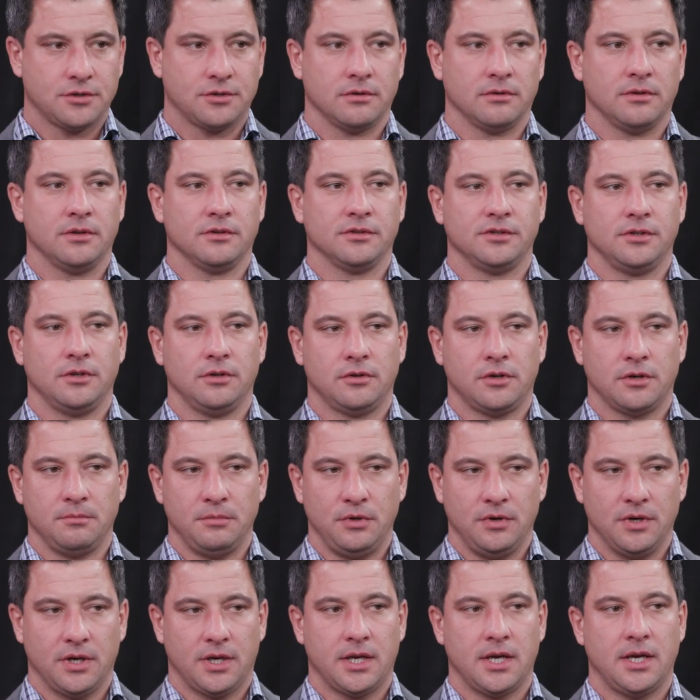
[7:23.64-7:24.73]
sure there's no
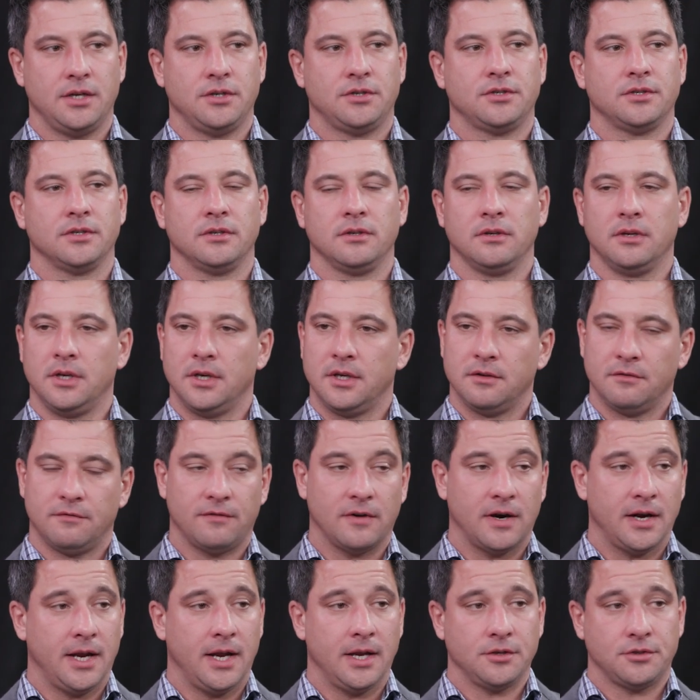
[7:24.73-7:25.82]
communication,
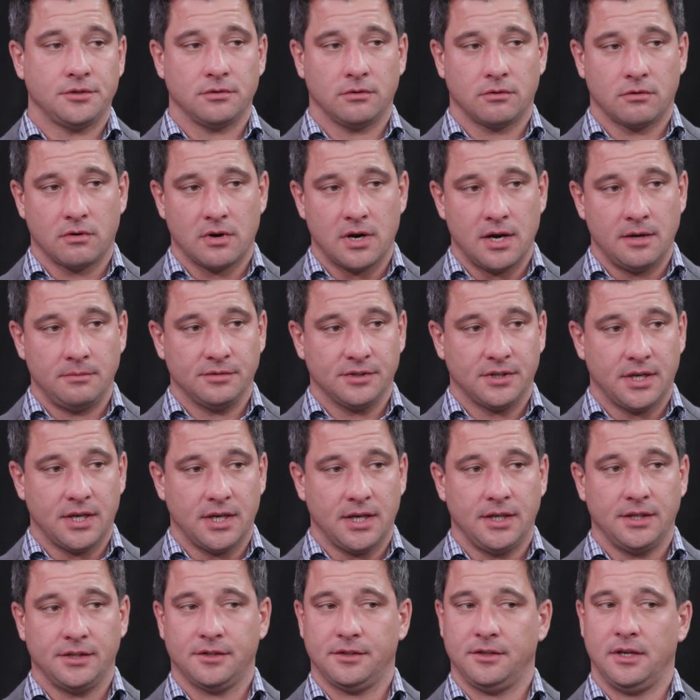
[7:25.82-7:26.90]
financial crimes
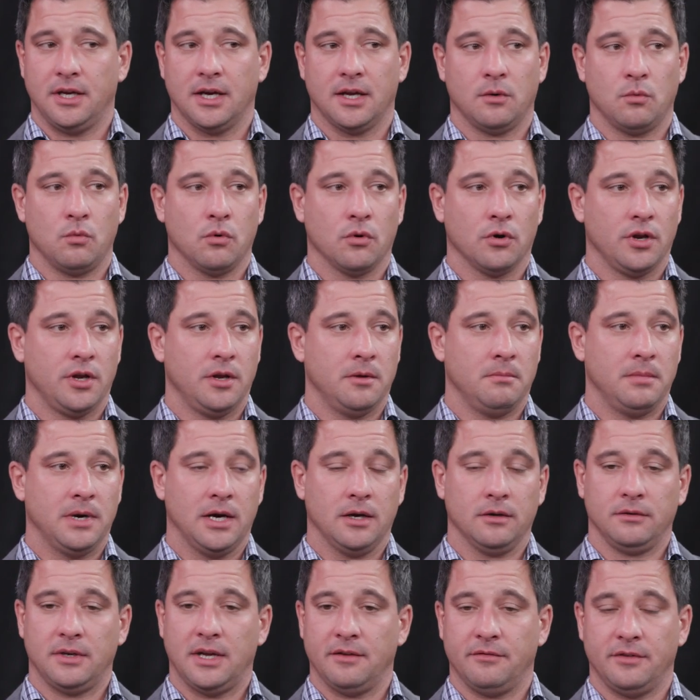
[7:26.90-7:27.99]
case, you got to worry
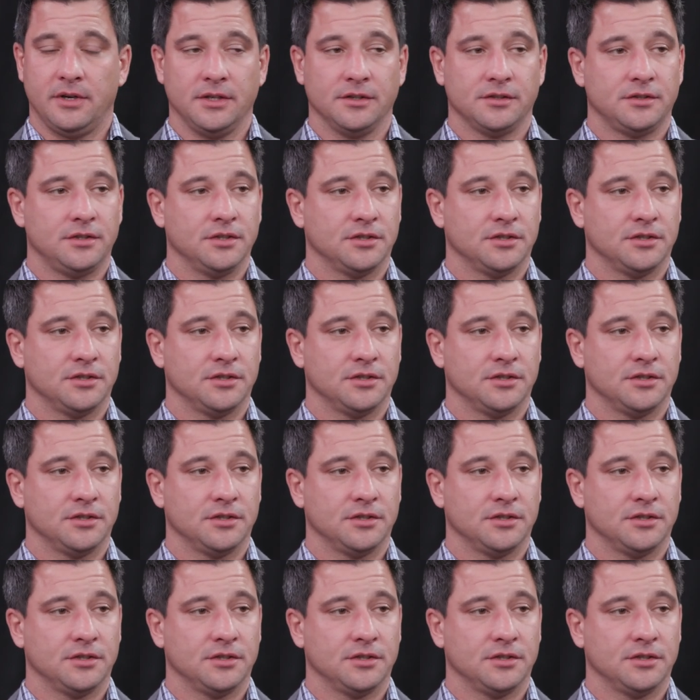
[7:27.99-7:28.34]
about evidence